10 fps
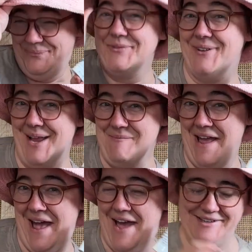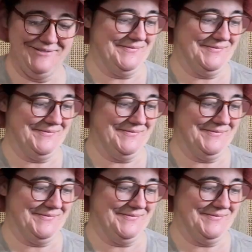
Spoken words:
You like my hat?